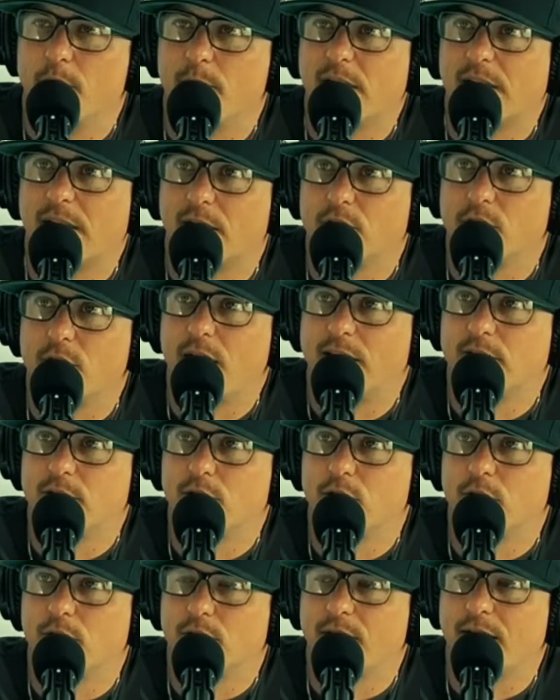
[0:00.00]
because you had
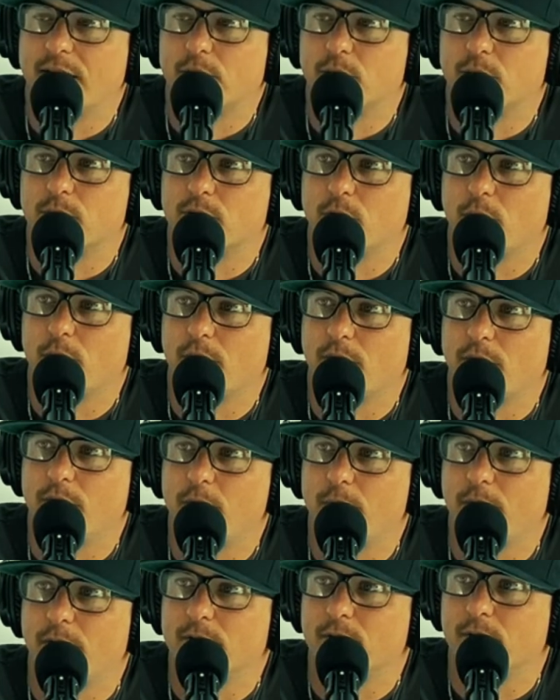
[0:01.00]
sex with so many
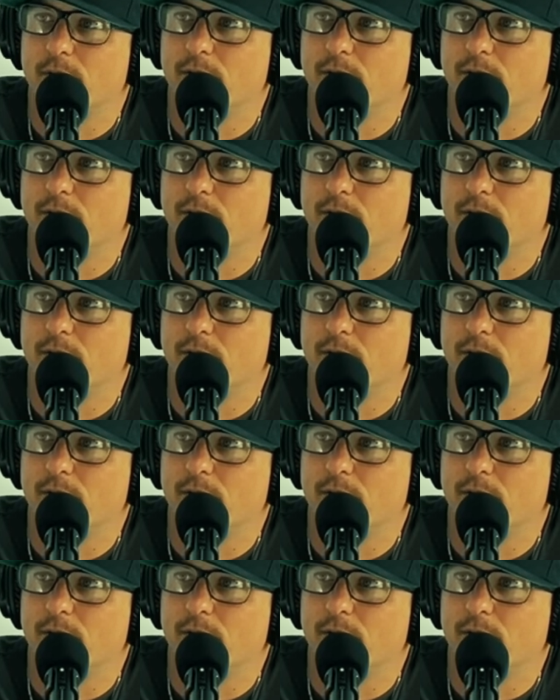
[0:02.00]
females and